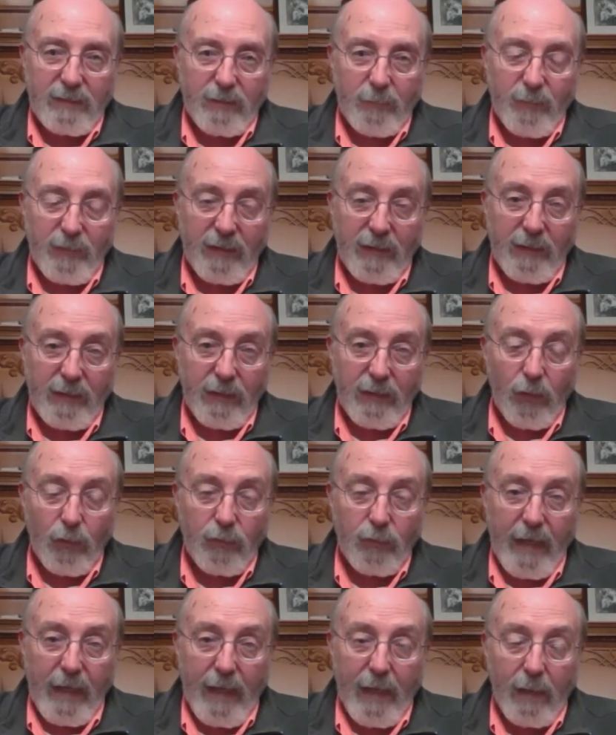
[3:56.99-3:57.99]
beginning to go
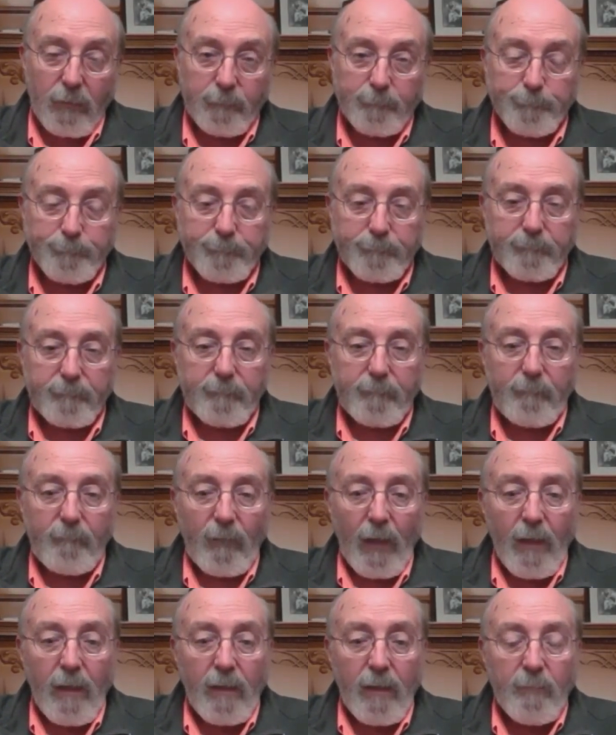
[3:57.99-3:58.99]
down.
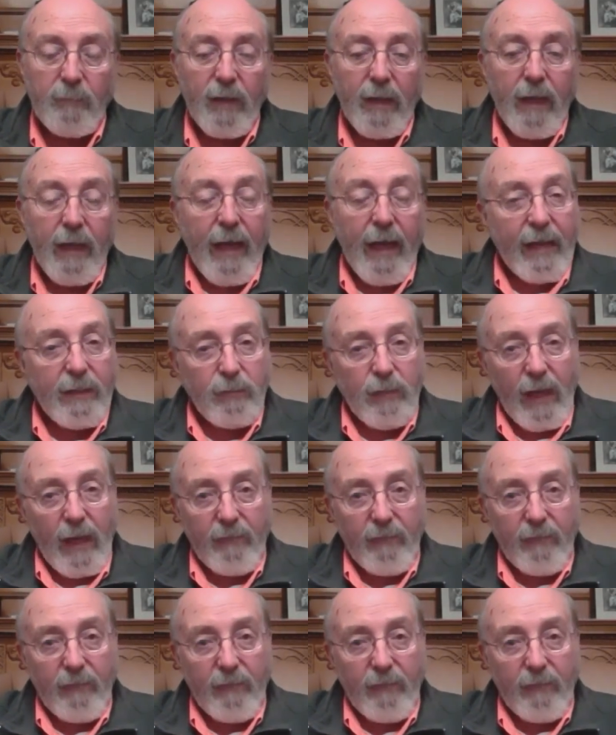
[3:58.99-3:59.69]
And you have